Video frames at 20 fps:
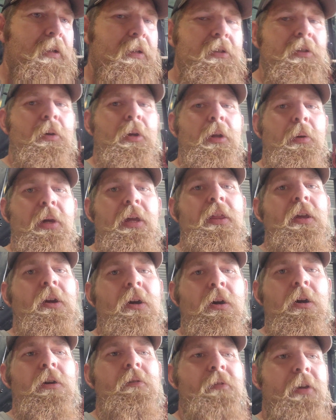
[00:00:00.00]
so anyway, they
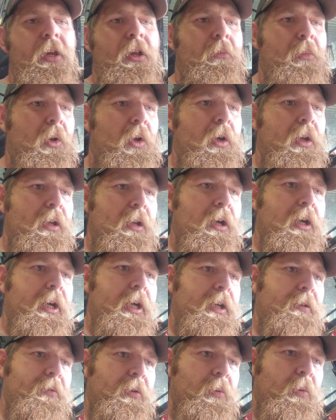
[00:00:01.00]
are available
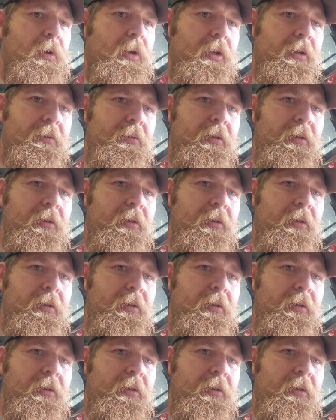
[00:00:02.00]
online if you want